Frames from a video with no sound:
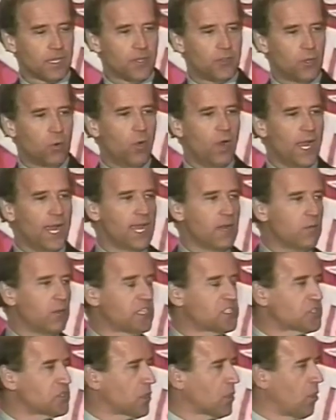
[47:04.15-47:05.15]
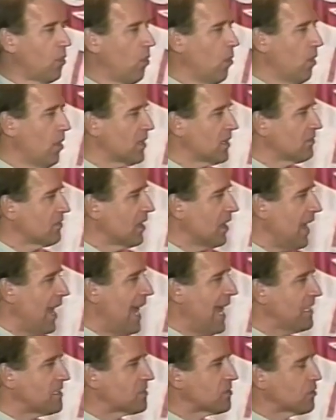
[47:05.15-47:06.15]
the way in which the court of the
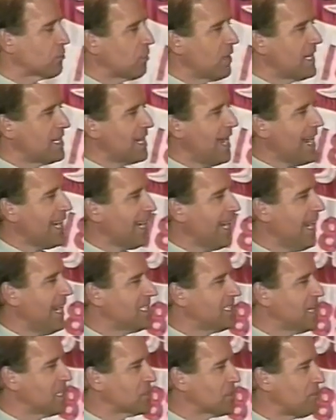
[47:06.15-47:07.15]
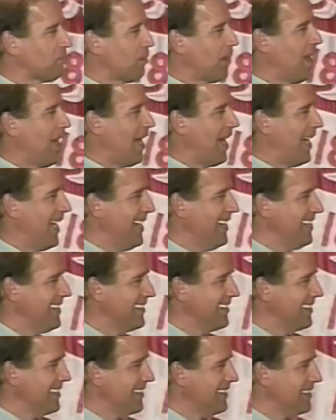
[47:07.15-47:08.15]
last three decades has applied
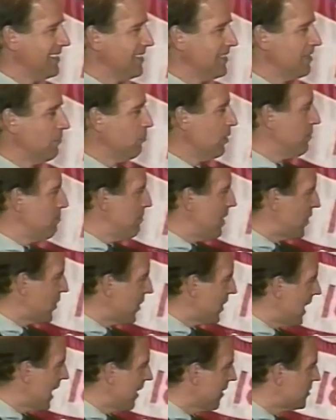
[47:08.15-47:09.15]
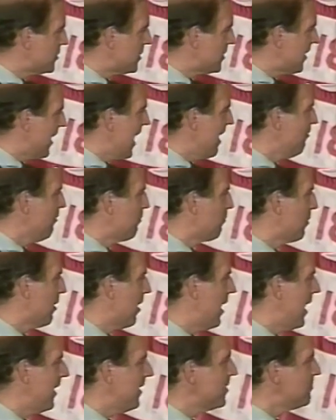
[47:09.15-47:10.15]
what methodology they've
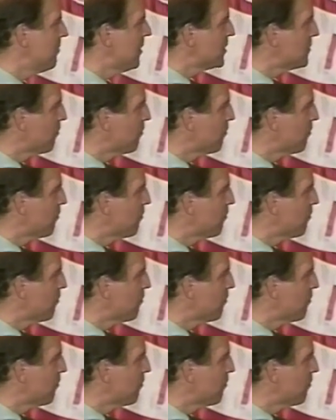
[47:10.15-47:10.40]
applied is much